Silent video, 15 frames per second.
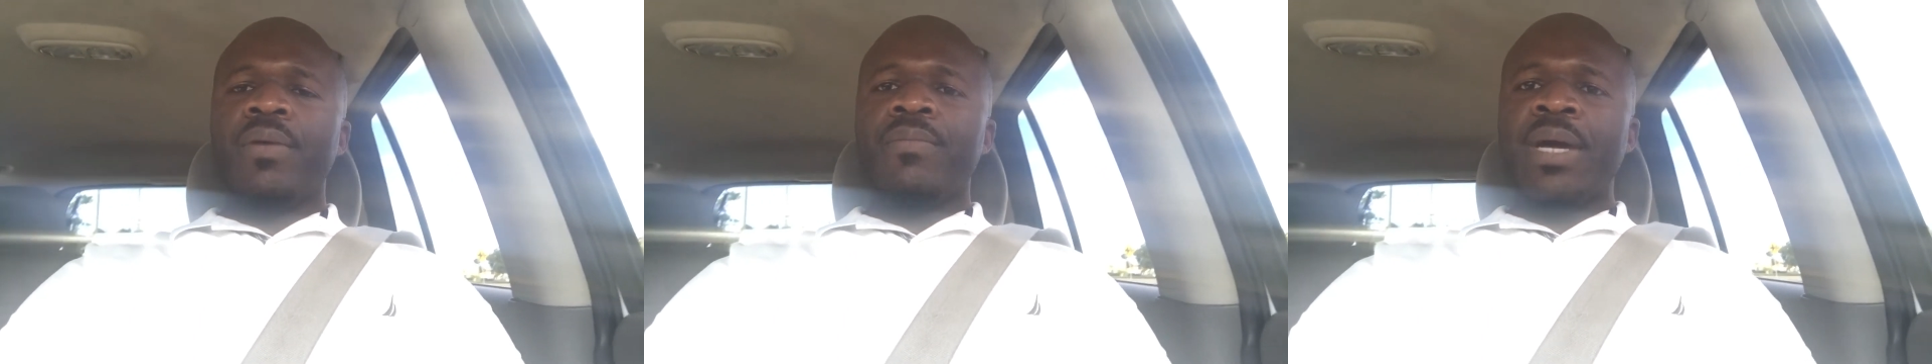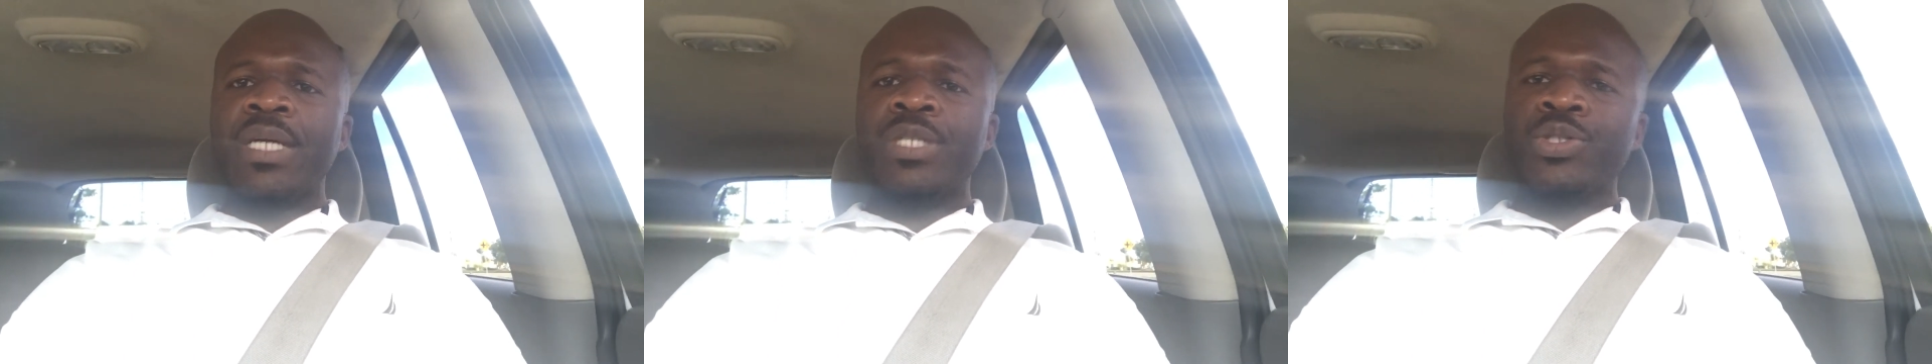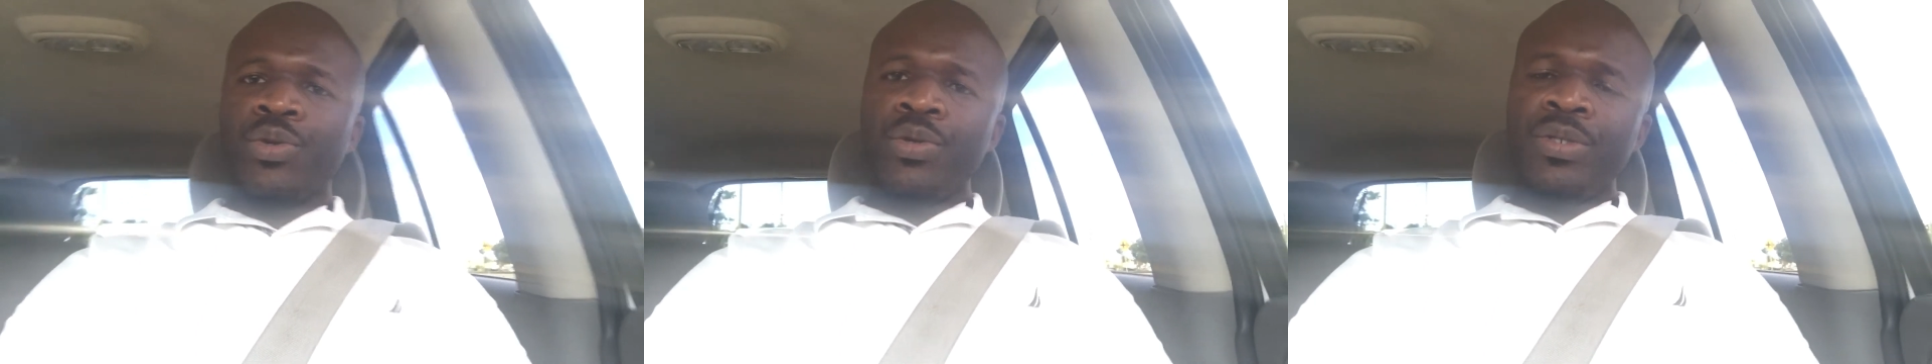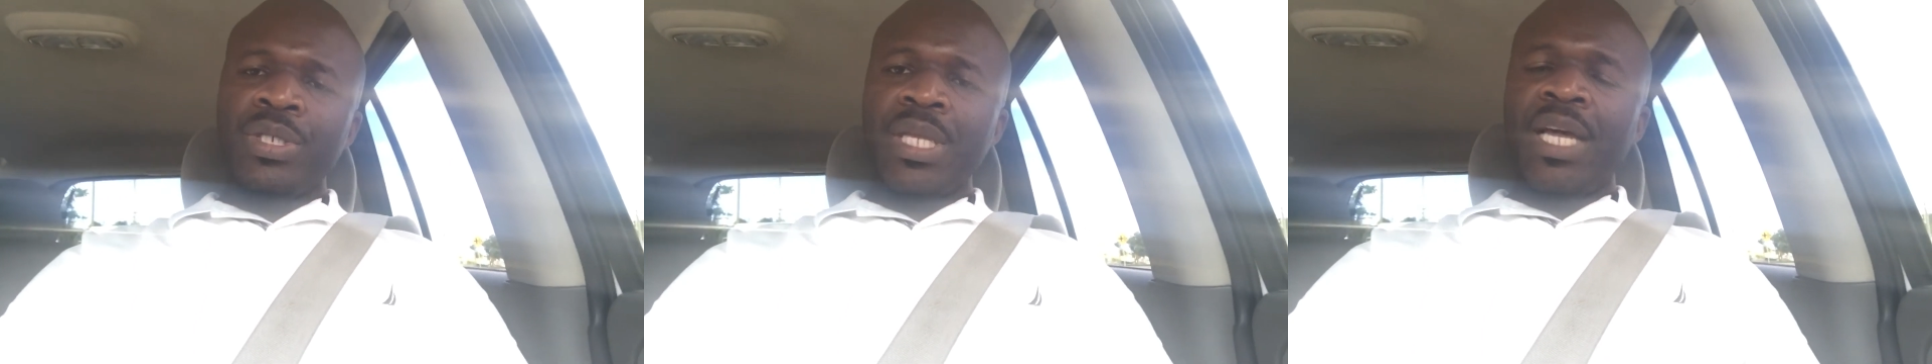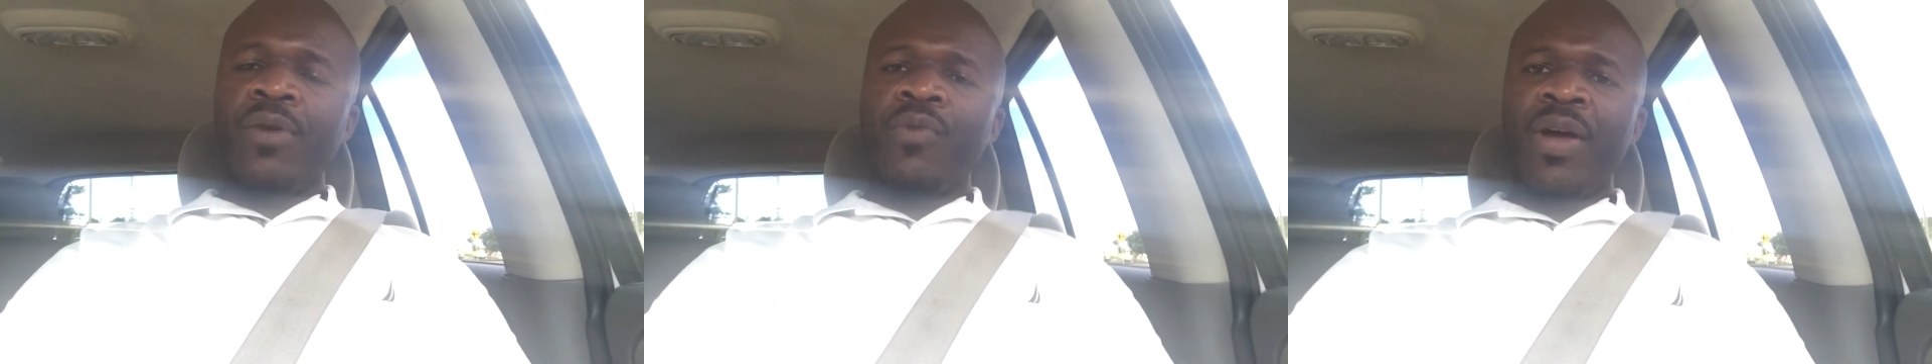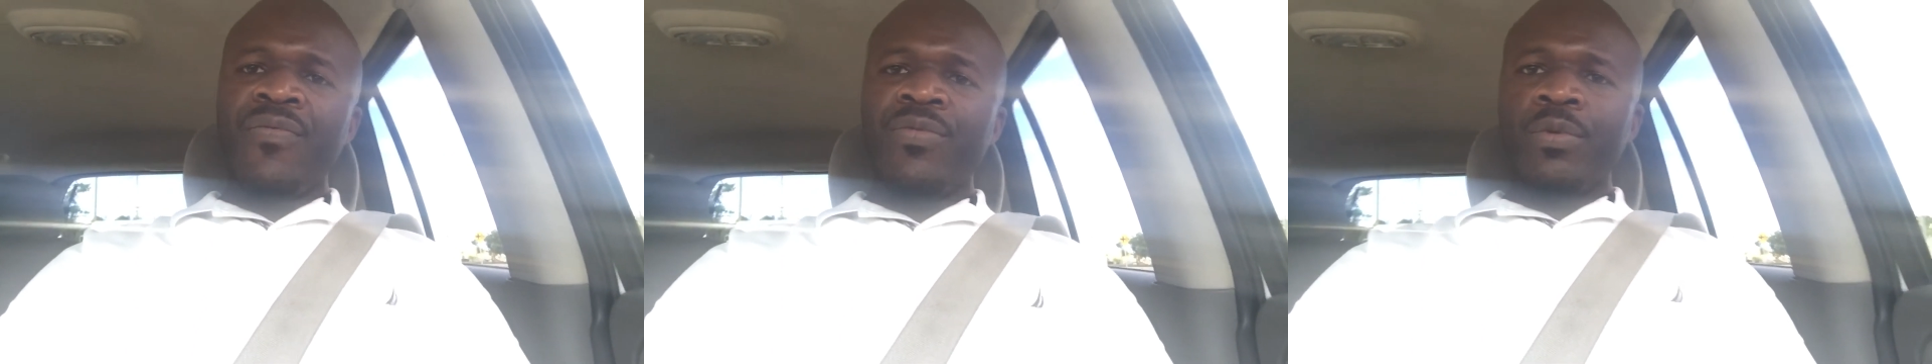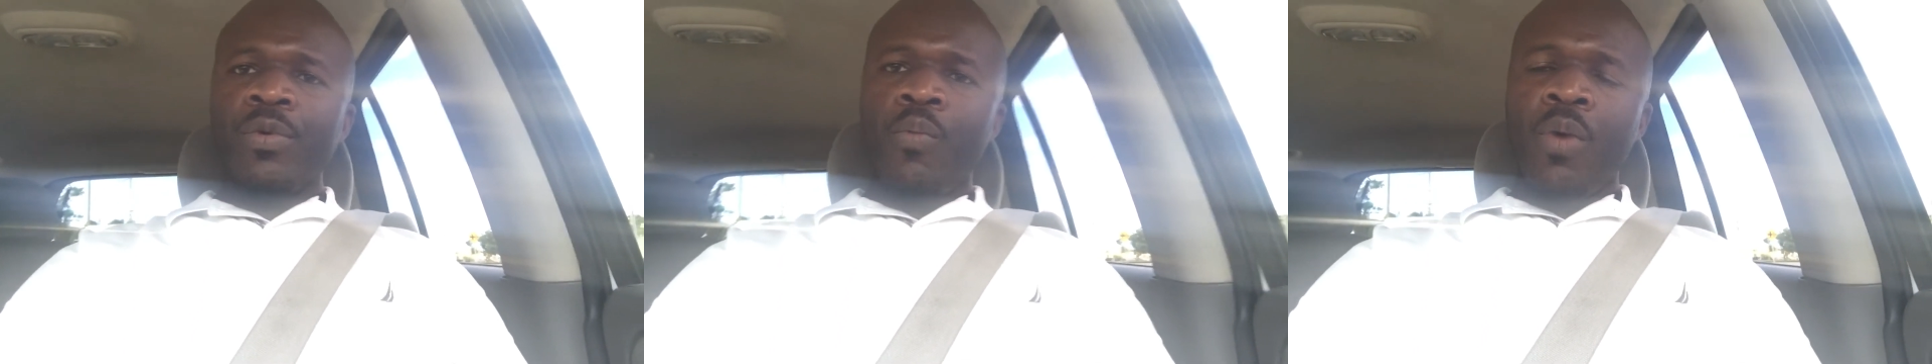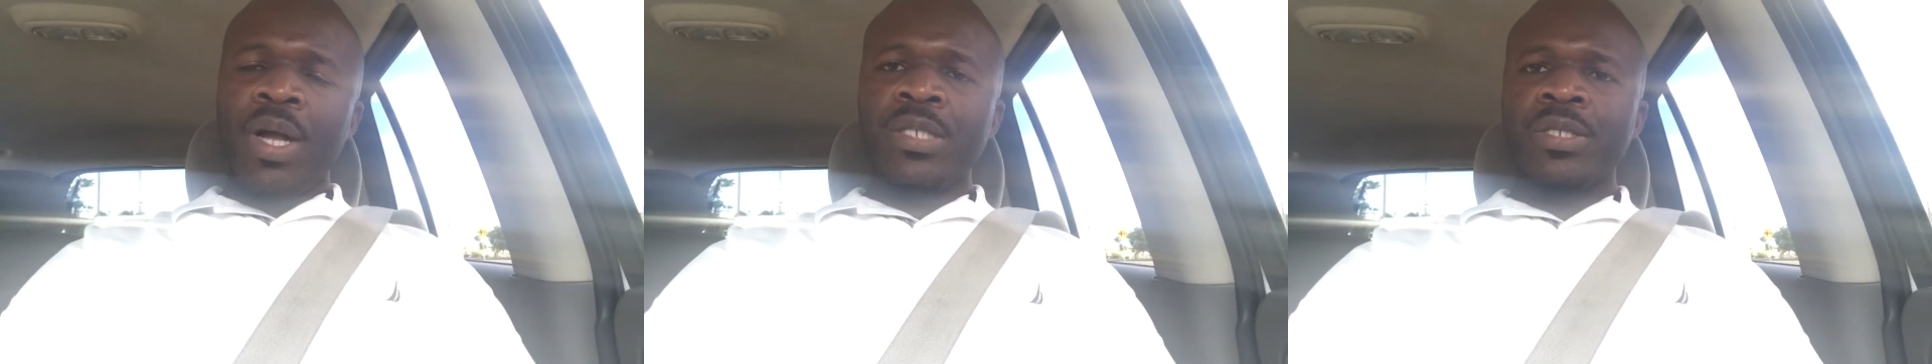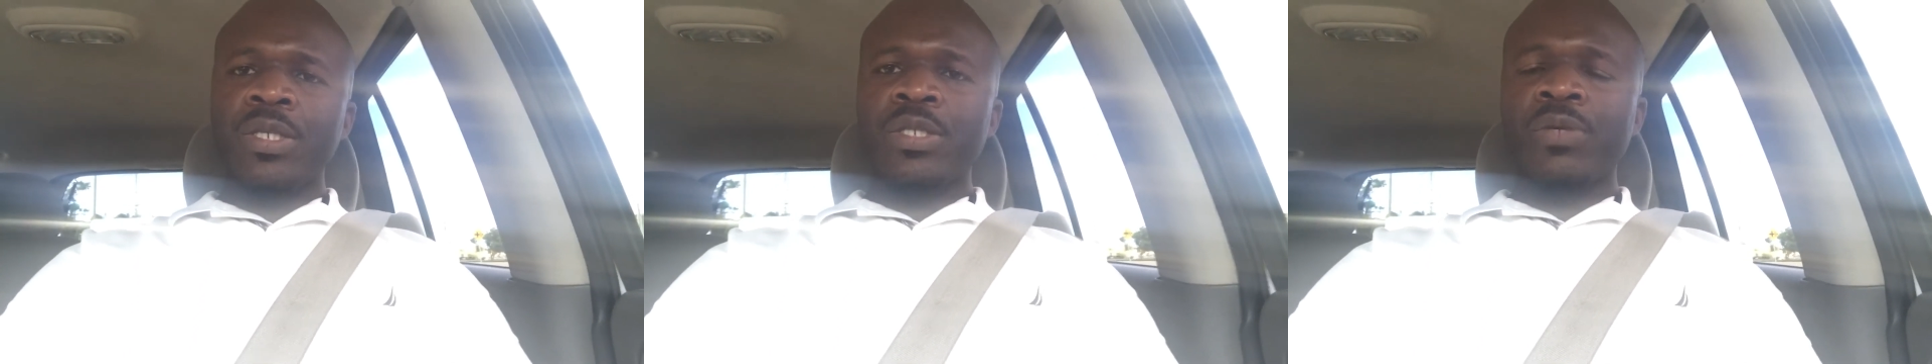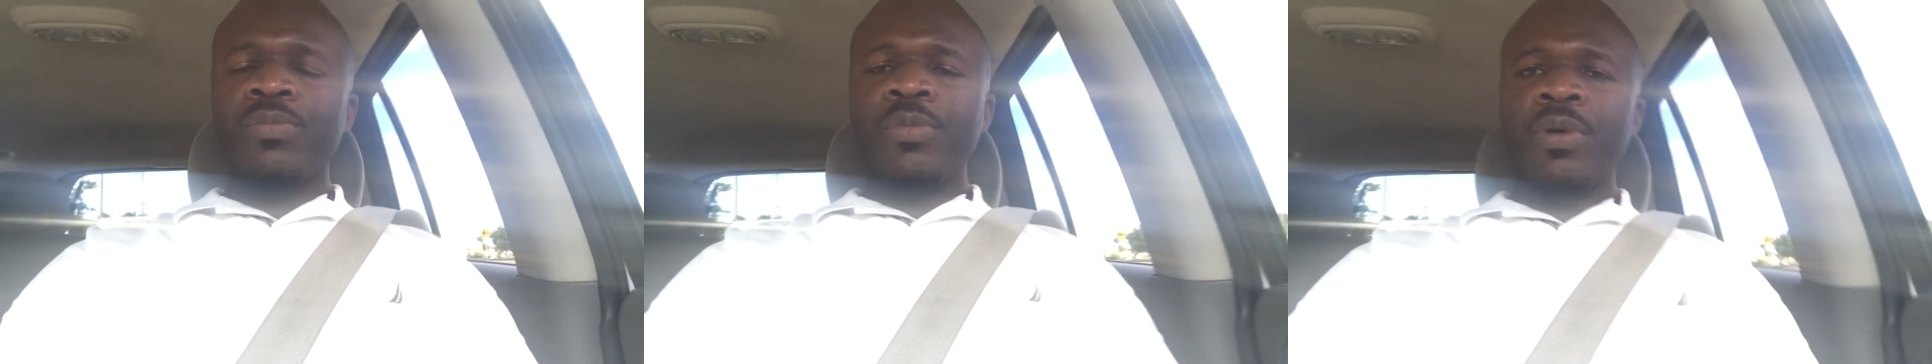Make sure you stay away from the
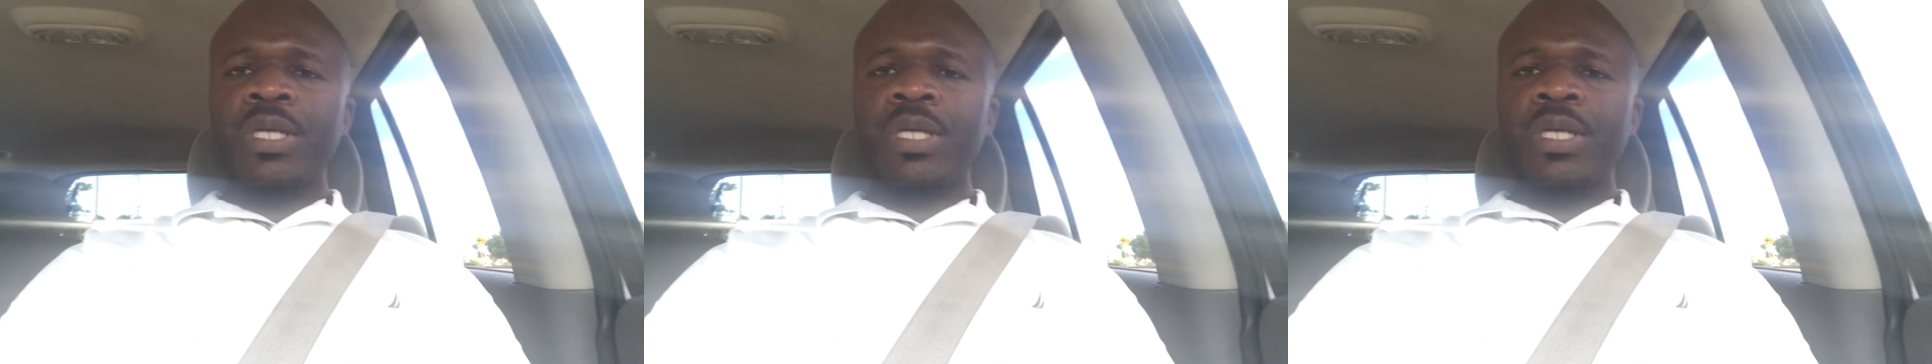racism.